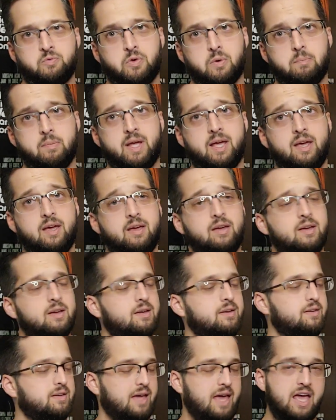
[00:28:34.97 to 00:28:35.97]
for me,
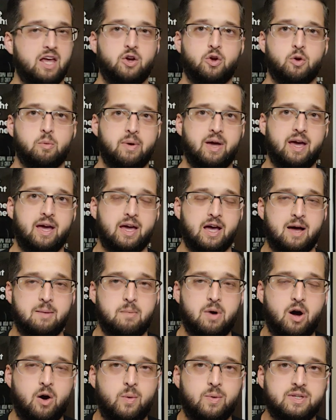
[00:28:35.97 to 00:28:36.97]
Anchor Bay,
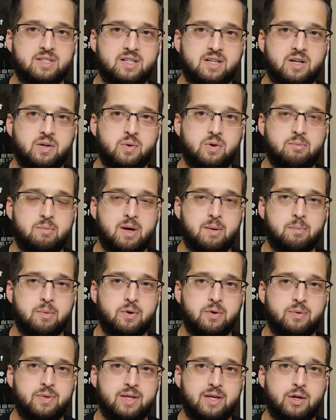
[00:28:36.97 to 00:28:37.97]
I'm always going to
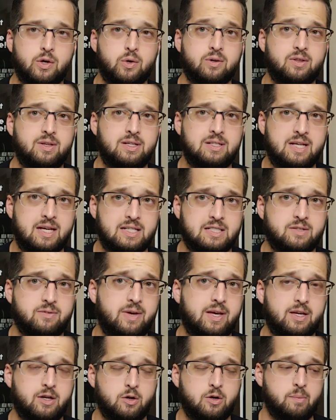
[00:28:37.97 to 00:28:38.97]
remember the early days
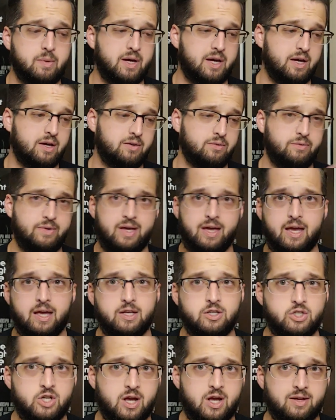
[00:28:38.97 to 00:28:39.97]
of Anchor Bay,
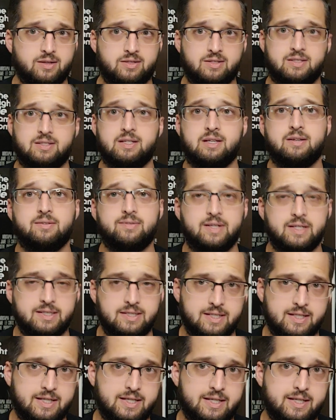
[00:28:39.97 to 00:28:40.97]
VHS,
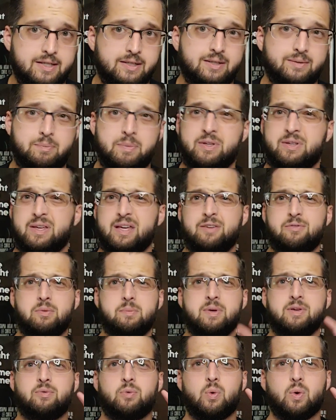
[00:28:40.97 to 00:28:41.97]
DVD,
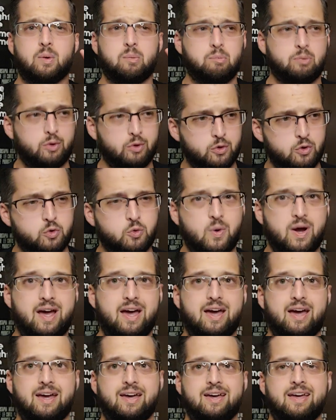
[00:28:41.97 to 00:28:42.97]
even before
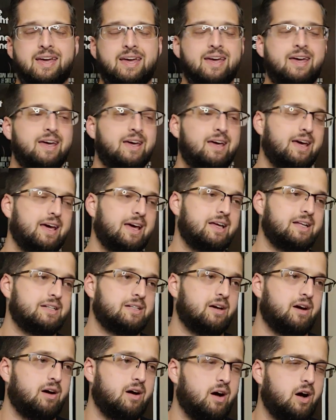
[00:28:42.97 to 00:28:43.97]
Blu-ray,
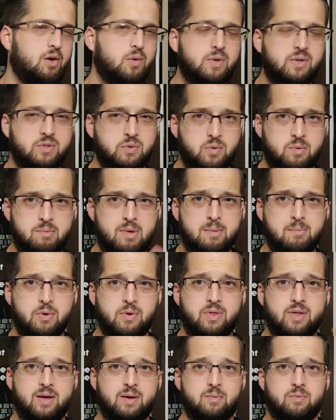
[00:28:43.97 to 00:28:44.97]
and always
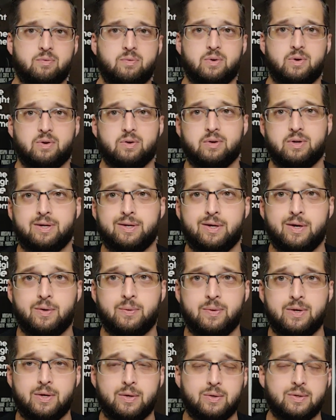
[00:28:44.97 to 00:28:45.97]
remember them for, you
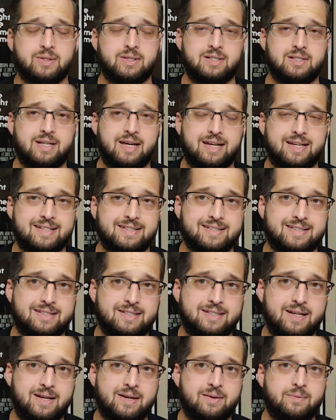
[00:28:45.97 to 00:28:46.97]
know, the early
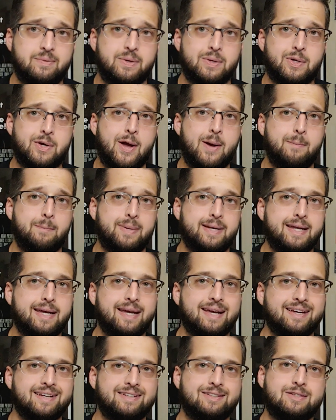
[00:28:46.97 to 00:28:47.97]
days of their
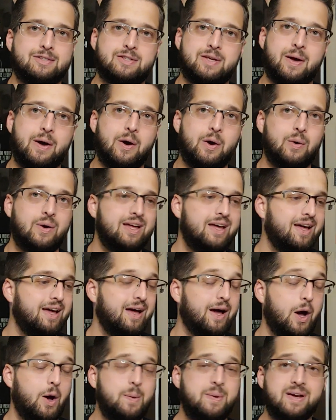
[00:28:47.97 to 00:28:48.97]
company. So
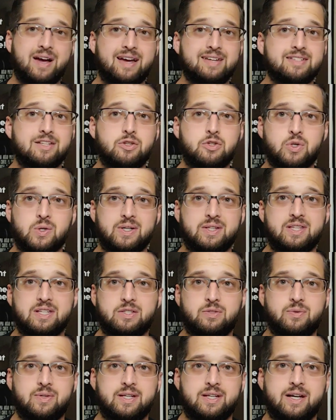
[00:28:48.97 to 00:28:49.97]
I hope you guys enjoyed
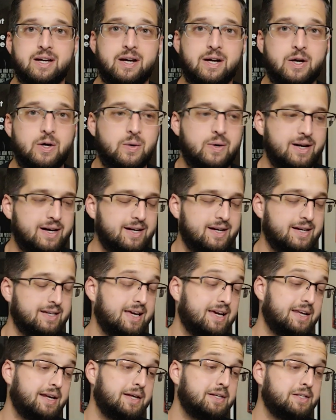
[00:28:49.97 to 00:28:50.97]
this video.
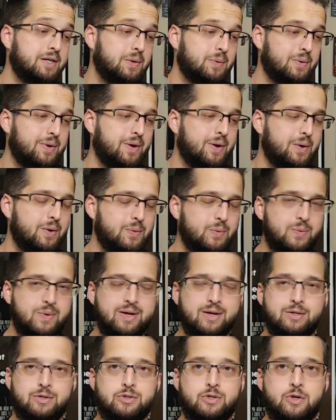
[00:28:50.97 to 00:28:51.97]
Again, I don't
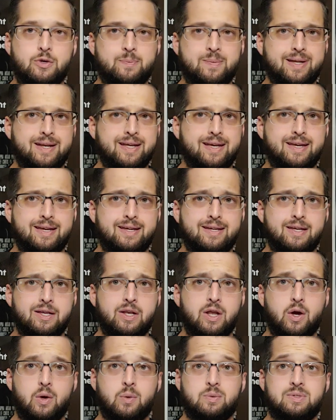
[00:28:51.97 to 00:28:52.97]
own too many,
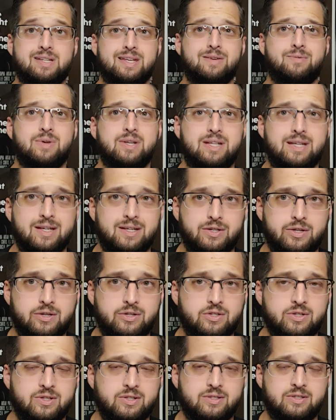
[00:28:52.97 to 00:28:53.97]
you know, DVD
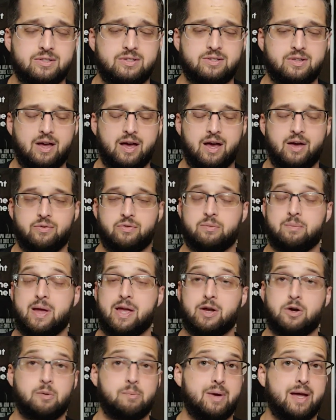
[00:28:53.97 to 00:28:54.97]
editions from
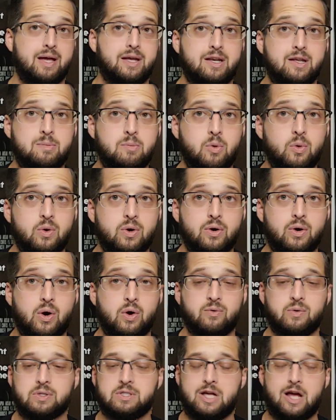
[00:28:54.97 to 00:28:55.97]
Anchor Bay anymore.
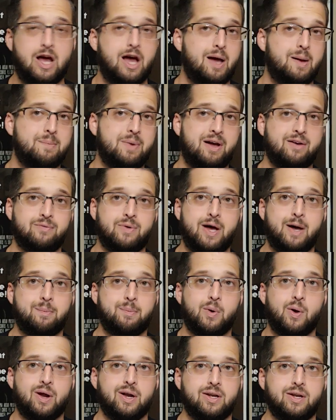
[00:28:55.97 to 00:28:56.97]
Over time, I've
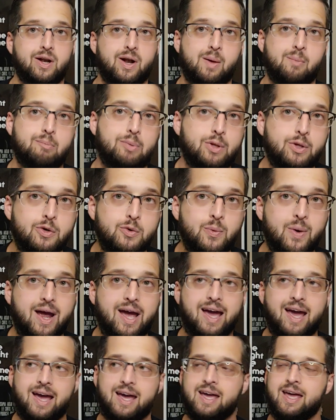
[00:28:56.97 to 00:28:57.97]
upgraded on
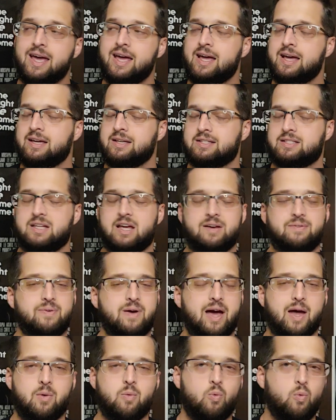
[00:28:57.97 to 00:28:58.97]
Blu-ray.
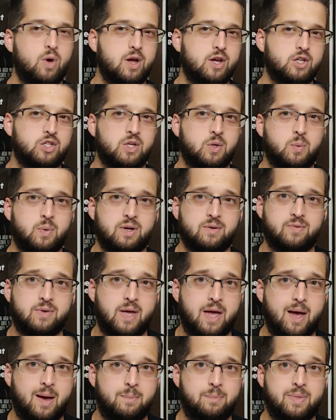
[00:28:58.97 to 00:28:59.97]
Stuff I wish I would
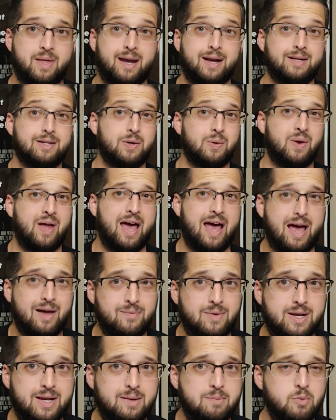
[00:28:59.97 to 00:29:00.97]
have kept that I don't
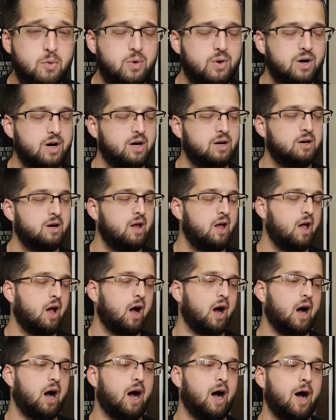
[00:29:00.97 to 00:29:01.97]
have anymore.
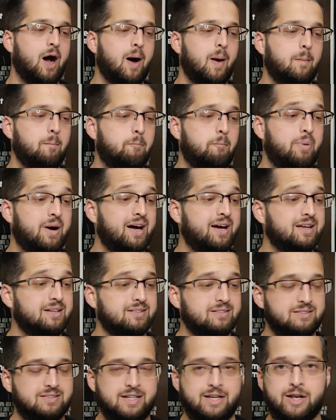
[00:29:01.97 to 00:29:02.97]

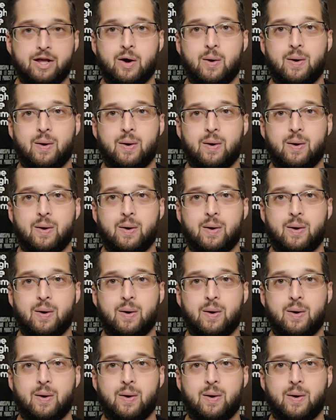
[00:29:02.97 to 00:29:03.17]
But, you